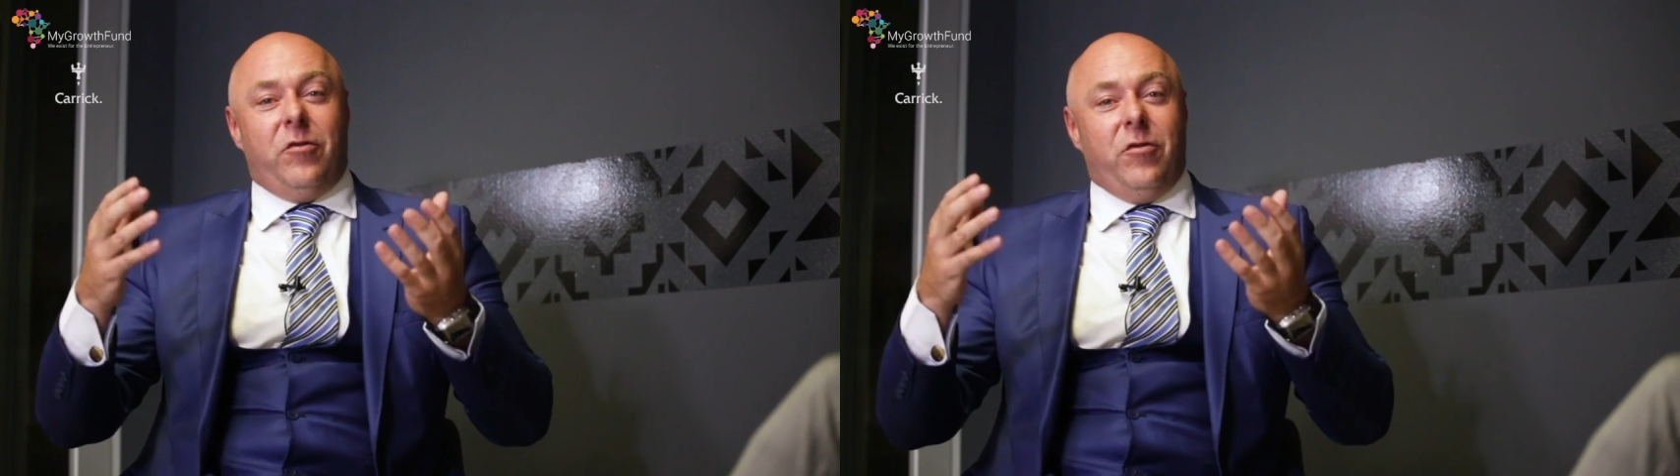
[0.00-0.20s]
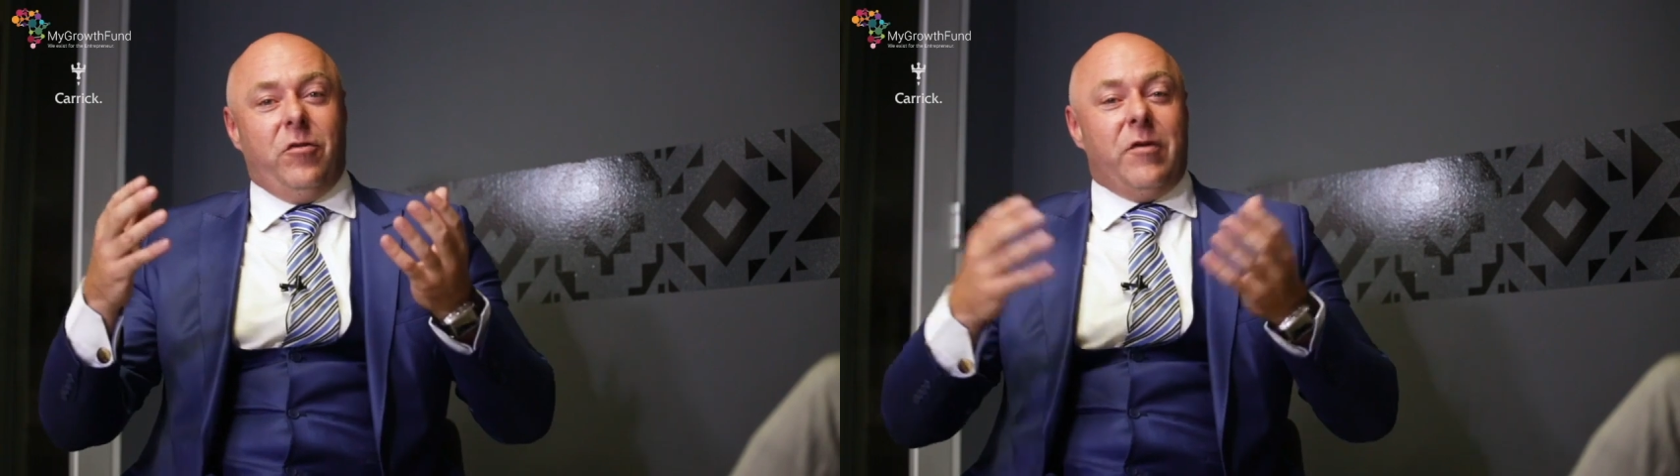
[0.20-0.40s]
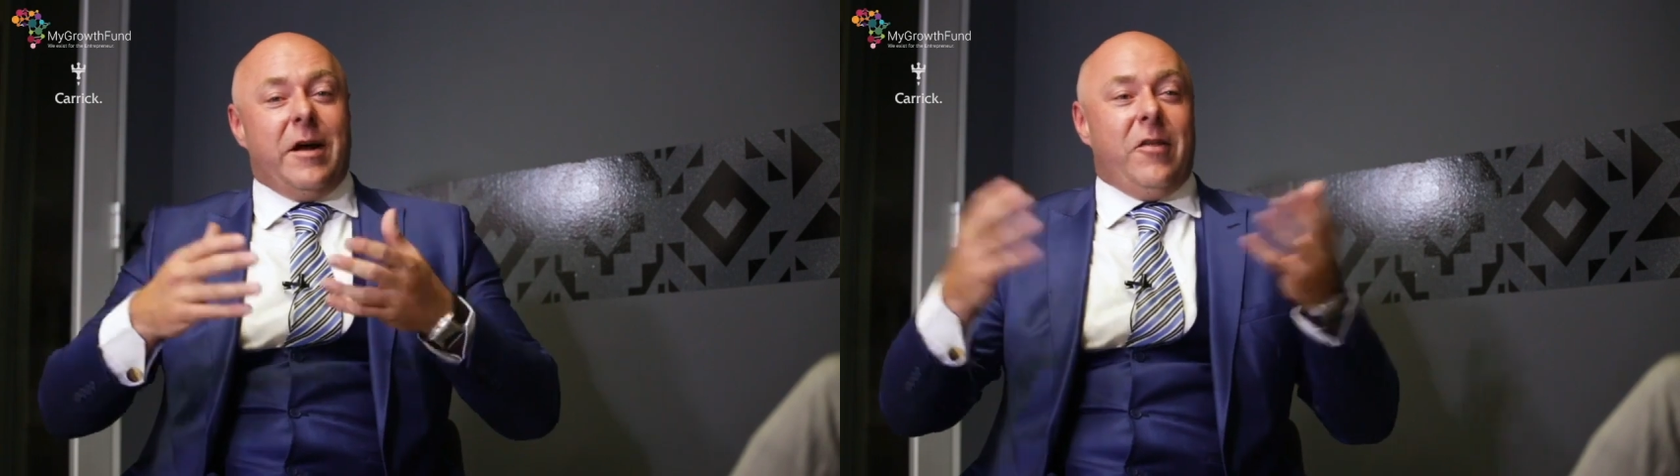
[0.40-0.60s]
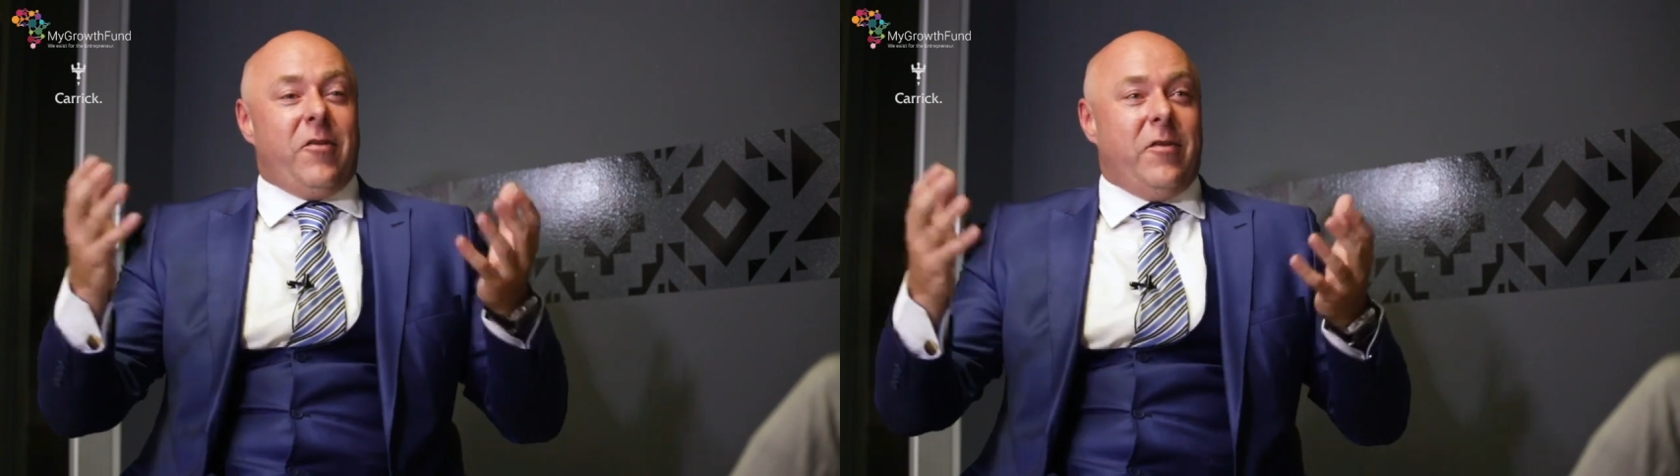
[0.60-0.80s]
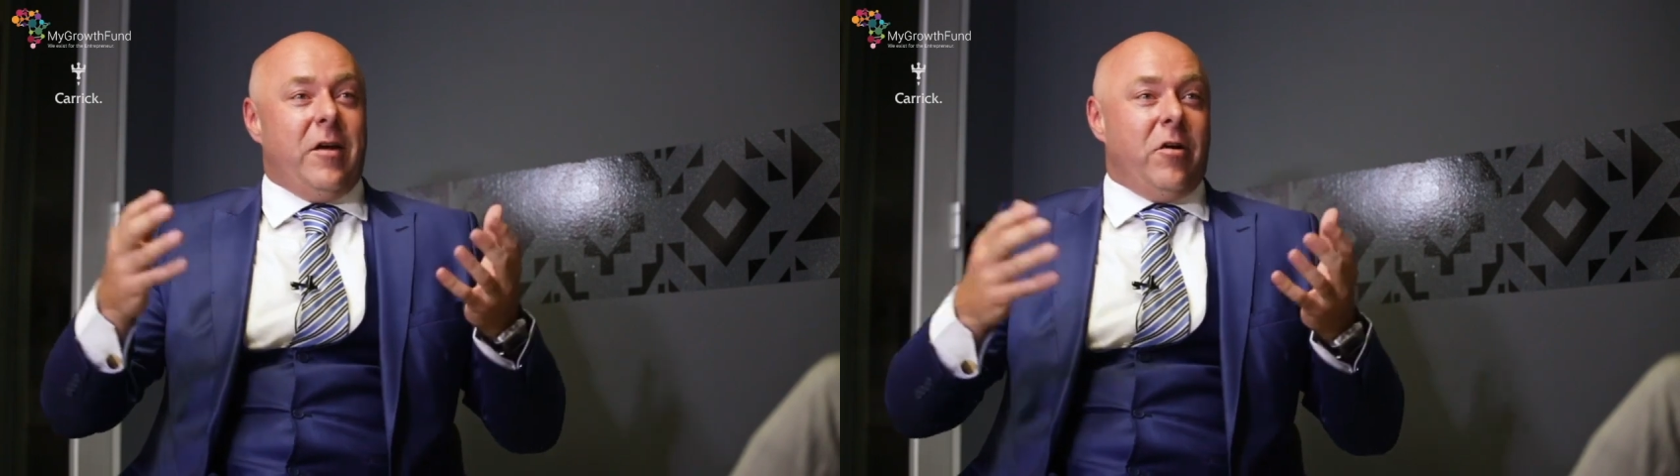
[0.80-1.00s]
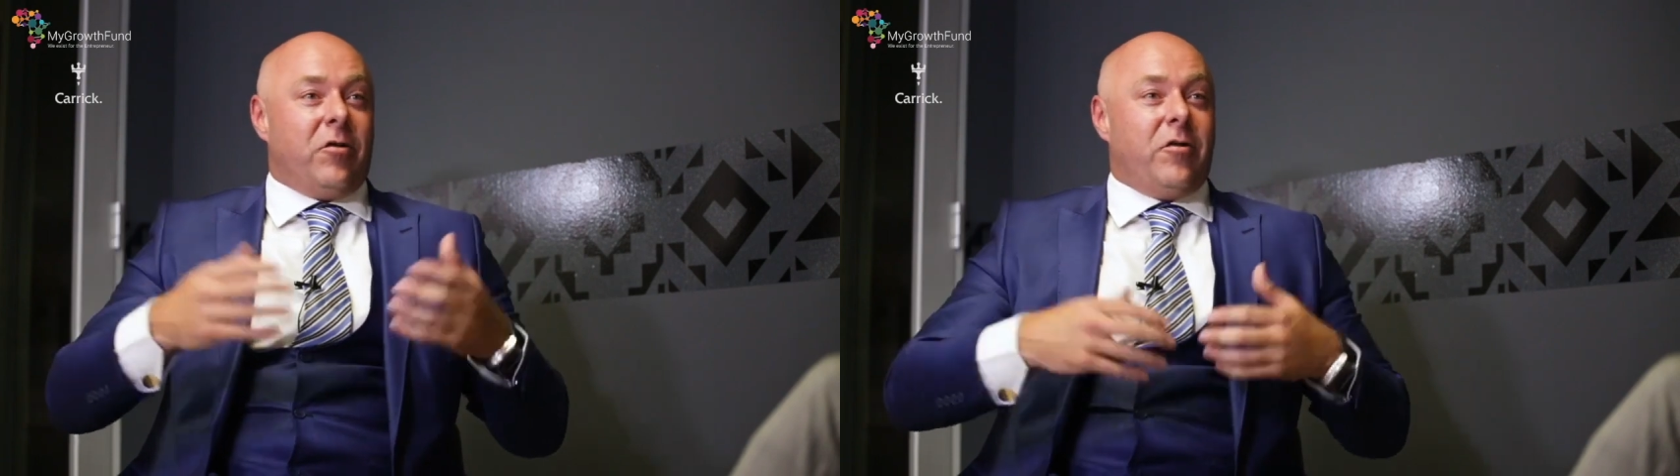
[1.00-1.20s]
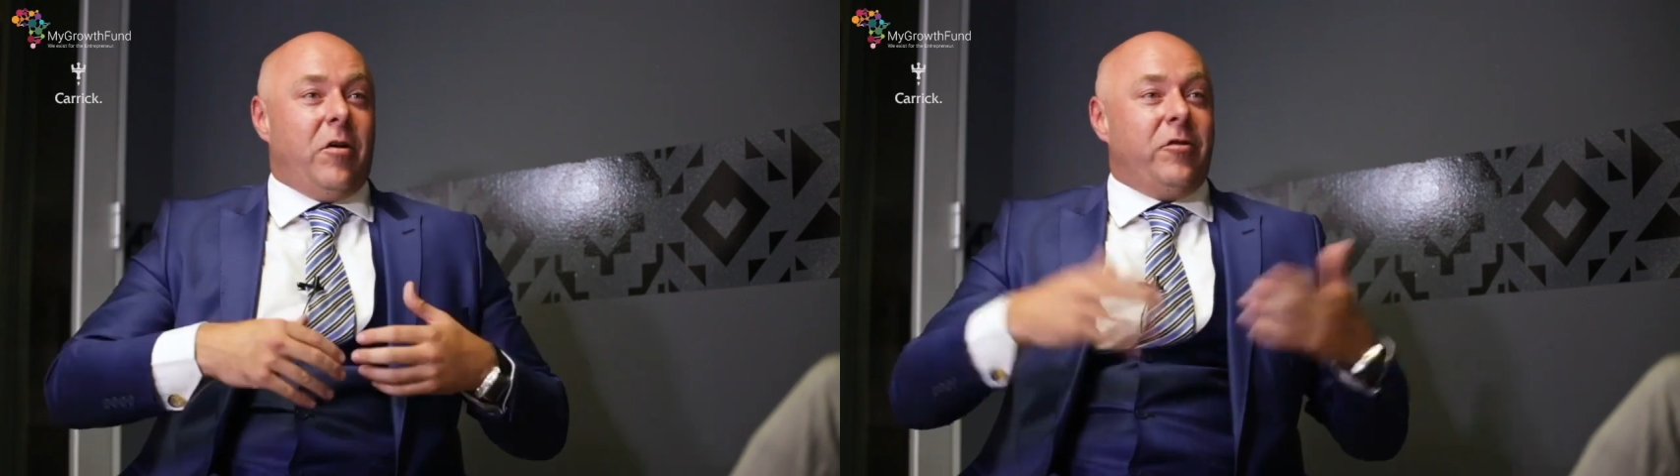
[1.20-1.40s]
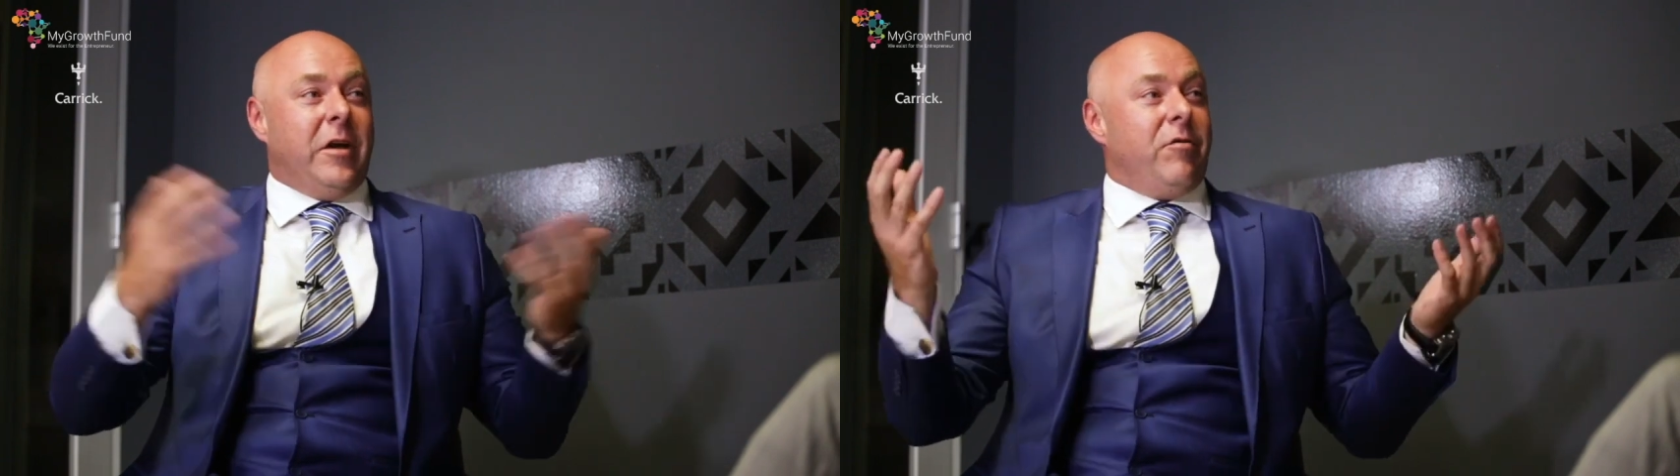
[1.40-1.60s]
into Dragon's Den and got
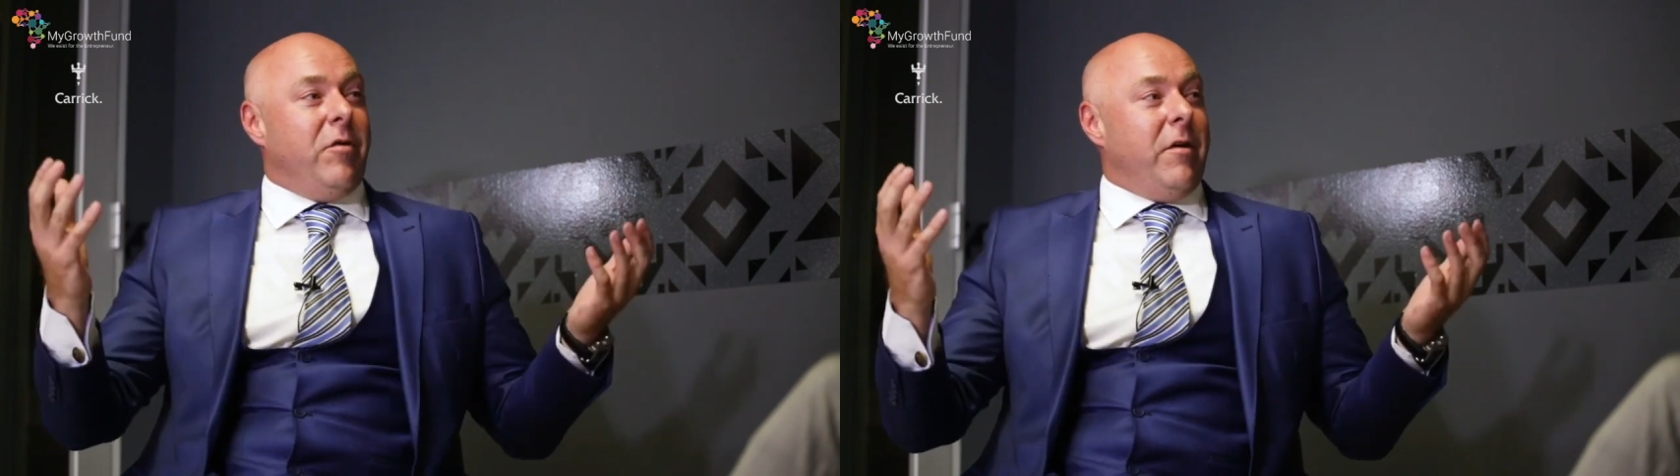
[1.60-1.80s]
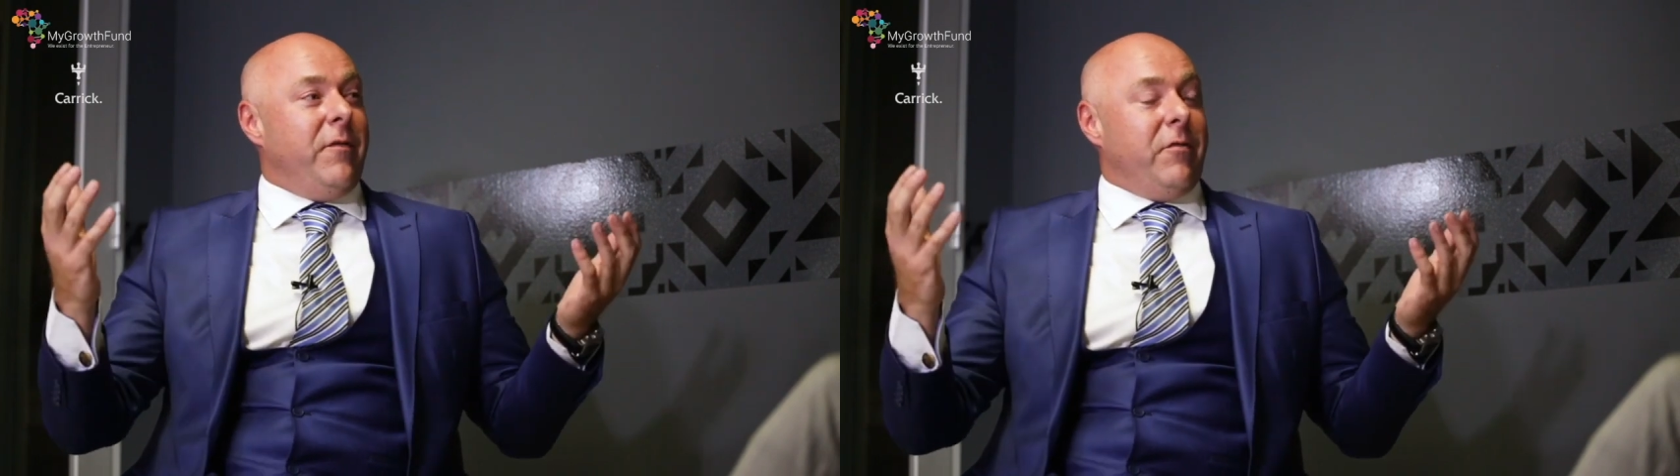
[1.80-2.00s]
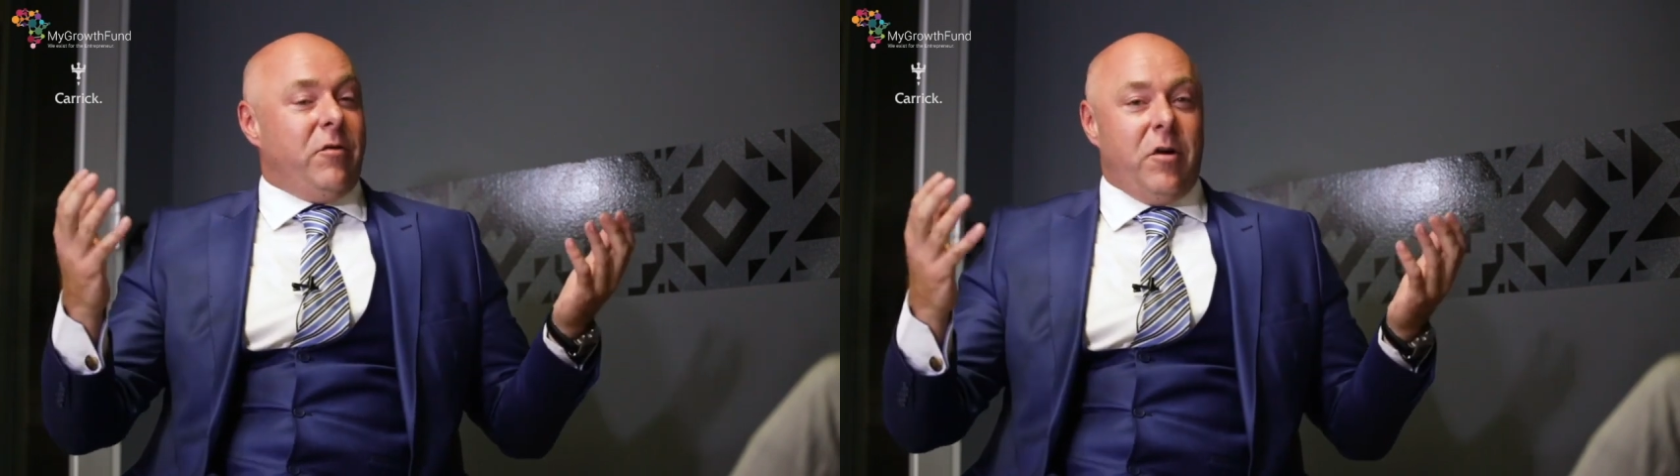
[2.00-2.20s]
told to get rid of,